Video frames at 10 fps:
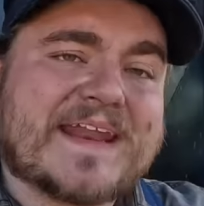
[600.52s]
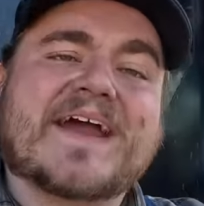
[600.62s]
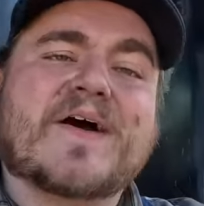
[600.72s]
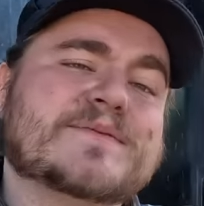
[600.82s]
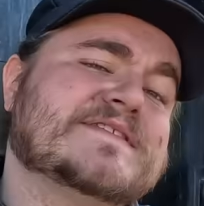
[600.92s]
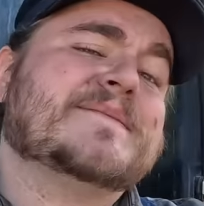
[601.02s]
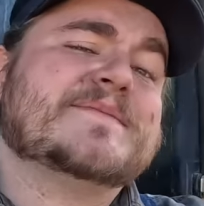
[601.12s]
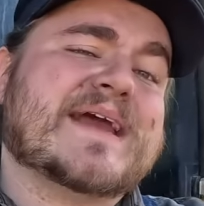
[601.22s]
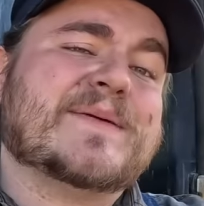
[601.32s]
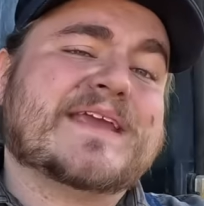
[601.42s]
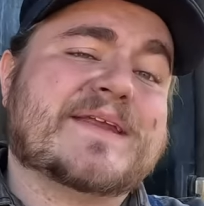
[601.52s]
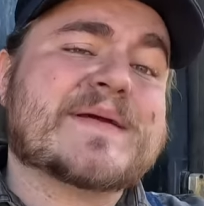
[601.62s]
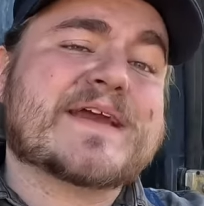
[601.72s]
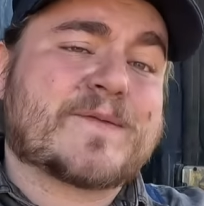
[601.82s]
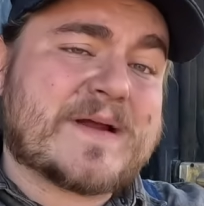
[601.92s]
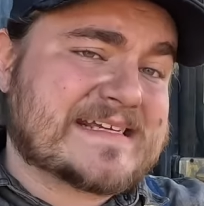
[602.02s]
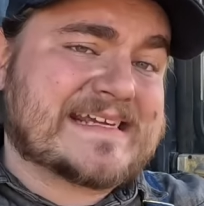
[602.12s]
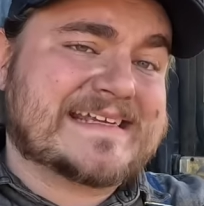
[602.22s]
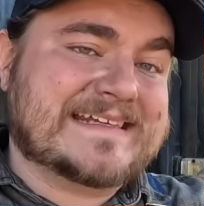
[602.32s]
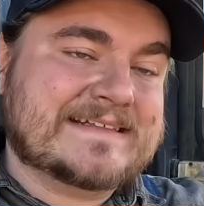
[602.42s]
that I hope someday we can make run
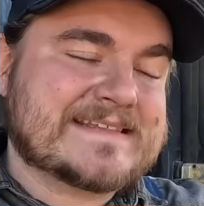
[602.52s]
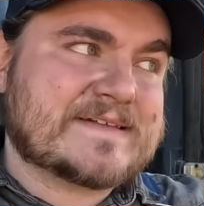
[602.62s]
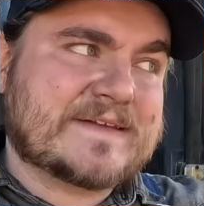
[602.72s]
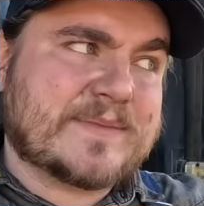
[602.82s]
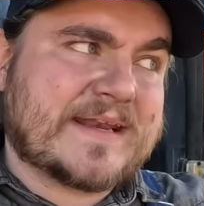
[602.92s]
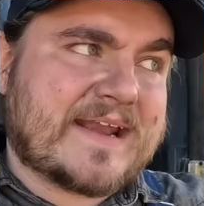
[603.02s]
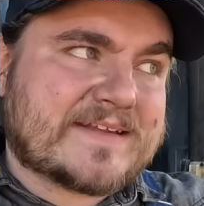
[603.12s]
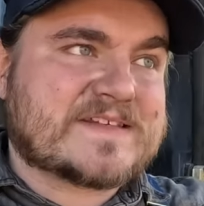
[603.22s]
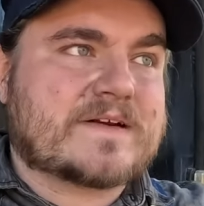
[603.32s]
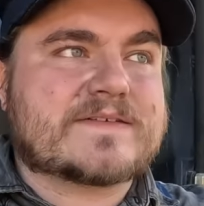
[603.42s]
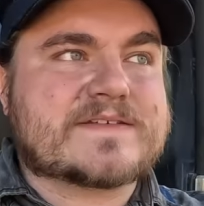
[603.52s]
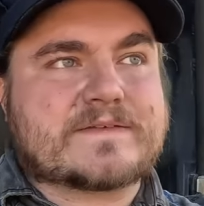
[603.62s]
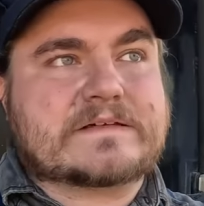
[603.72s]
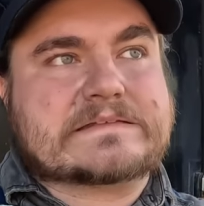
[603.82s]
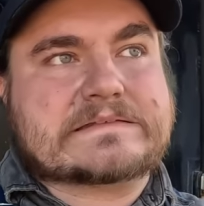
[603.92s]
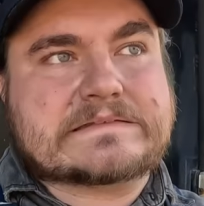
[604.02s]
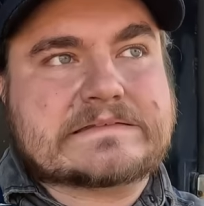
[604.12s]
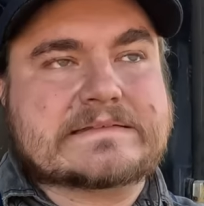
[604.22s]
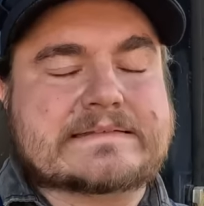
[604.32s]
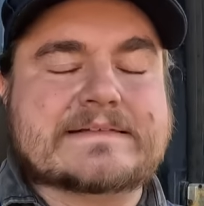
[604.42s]
again. It's only been out of service for
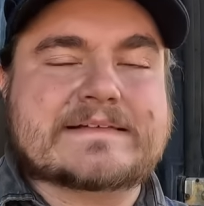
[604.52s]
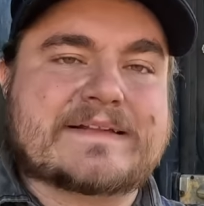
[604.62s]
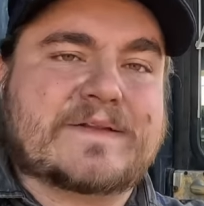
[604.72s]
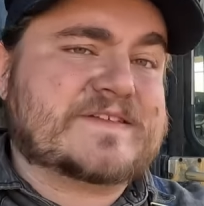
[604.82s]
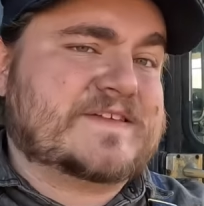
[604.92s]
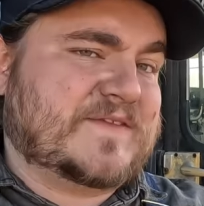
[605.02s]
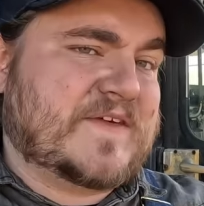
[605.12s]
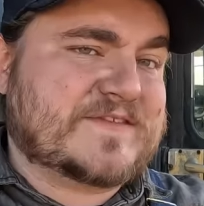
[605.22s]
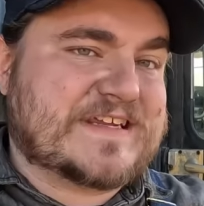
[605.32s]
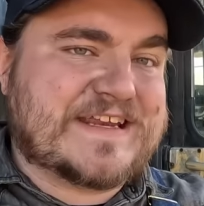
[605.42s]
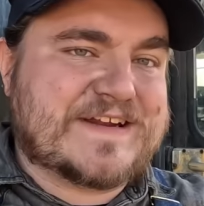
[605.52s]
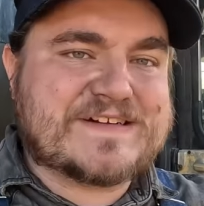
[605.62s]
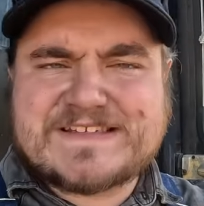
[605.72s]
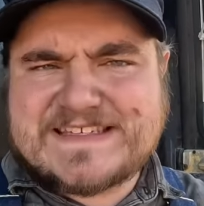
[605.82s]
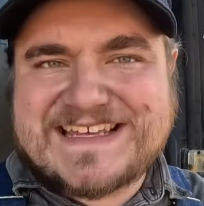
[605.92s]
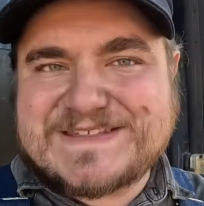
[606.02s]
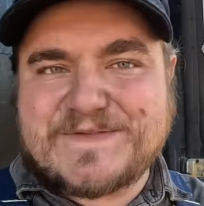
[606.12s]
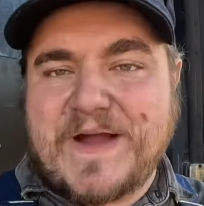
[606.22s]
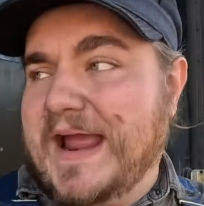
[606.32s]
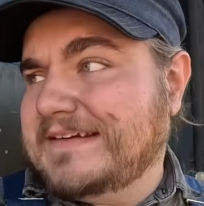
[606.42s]
close to 15 years. It's
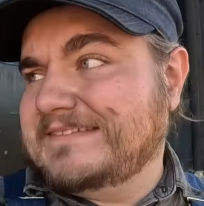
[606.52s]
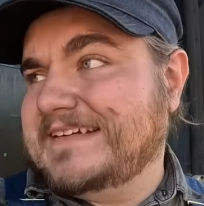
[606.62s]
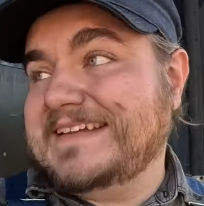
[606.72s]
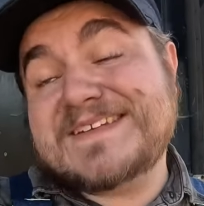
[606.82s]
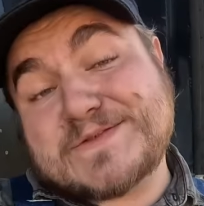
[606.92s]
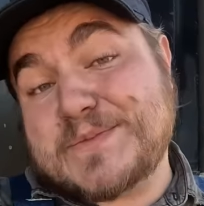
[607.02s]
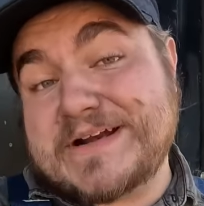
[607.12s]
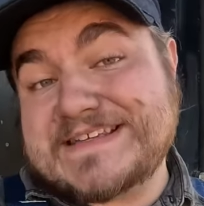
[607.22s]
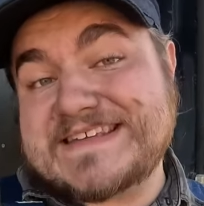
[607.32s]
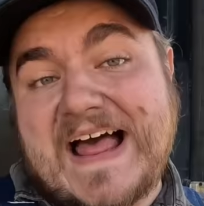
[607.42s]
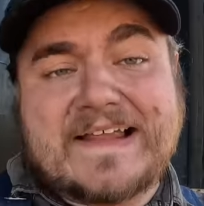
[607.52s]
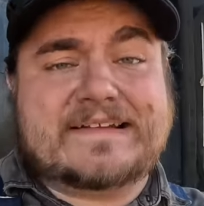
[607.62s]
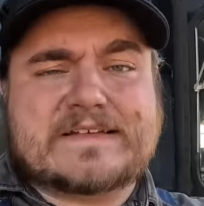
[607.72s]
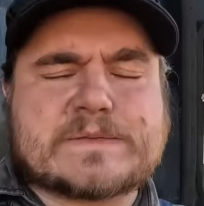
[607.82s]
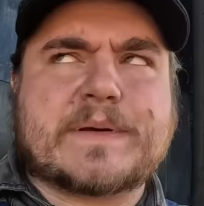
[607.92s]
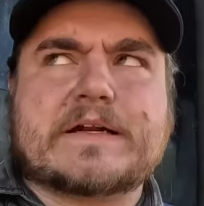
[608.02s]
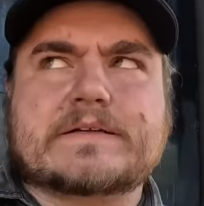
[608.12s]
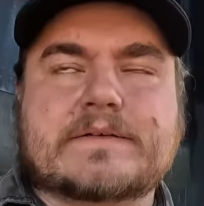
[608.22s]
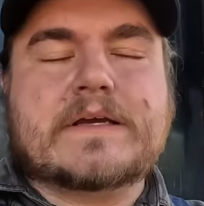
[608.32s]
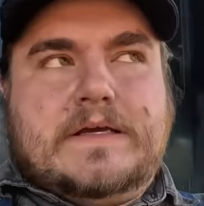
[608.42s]
fine. It looks pretty solid. It looks
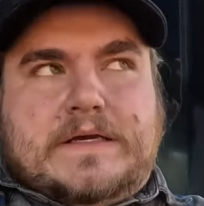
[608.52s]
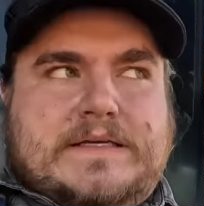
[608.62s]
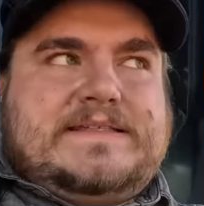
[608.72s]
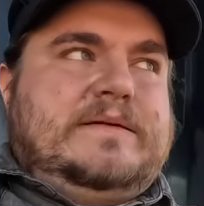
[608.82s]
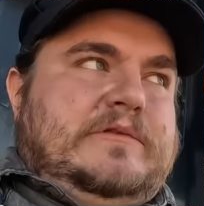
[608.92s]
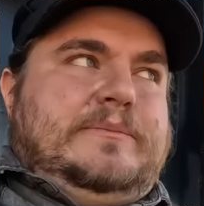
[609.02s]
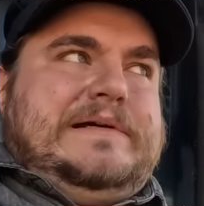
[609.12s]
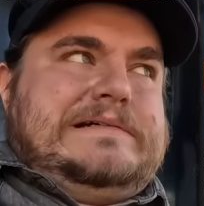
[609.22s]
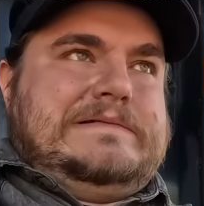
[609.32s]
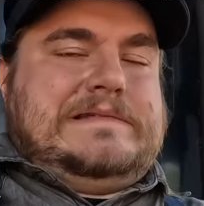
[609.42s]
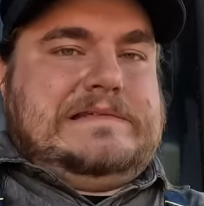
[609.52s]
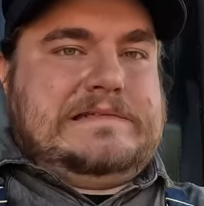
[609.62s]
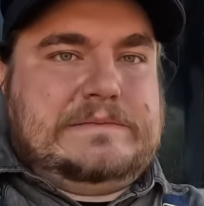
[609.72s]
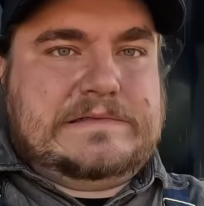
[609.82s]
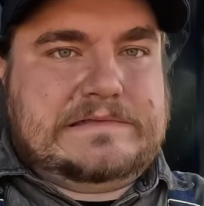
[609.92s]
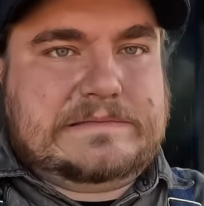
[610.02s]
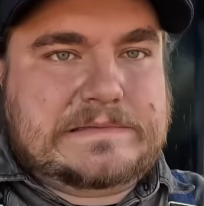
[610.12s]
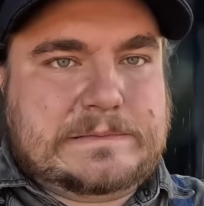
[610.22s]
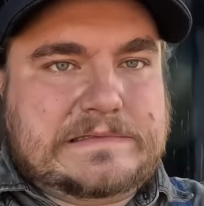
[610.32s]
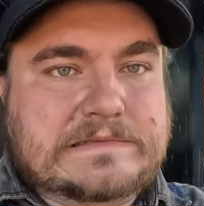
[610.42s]
better than some of the power I've seen coming on the
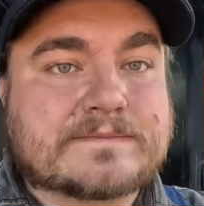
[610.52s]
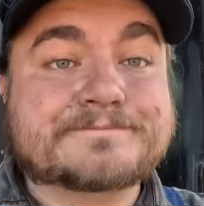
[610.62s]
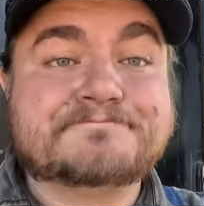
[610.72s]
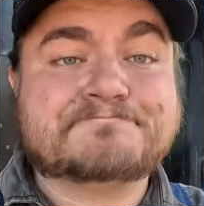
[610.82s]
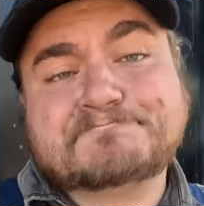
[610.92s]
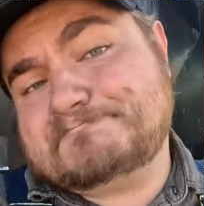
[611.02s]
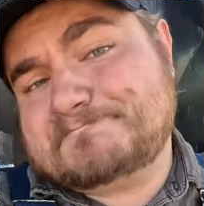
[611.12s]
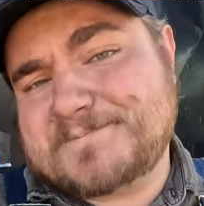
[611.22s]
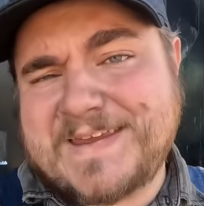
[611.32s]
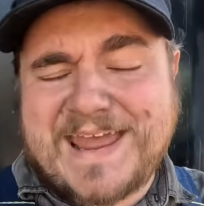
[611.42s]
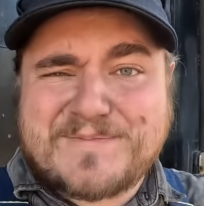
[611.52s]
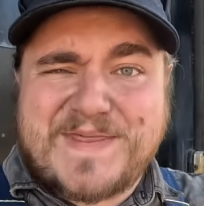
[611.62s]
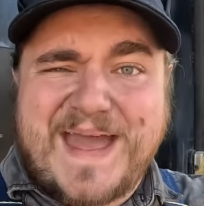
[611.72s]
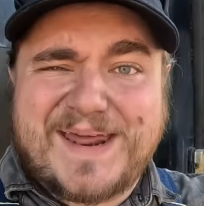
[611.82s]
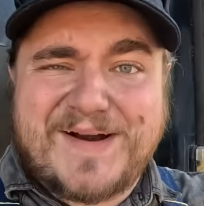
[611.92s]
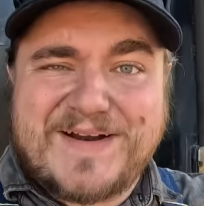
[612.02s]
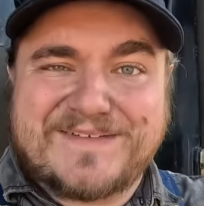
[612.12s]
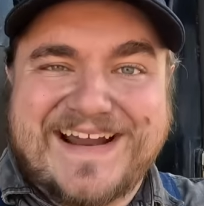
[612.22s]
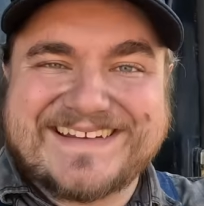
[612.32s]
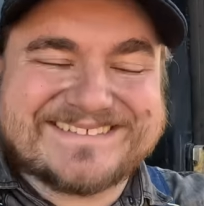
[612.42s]
railroad. Can't be that hard,
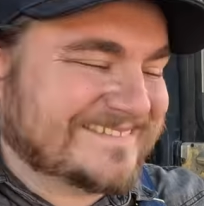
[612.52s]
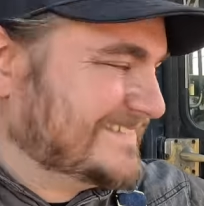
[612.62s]
right?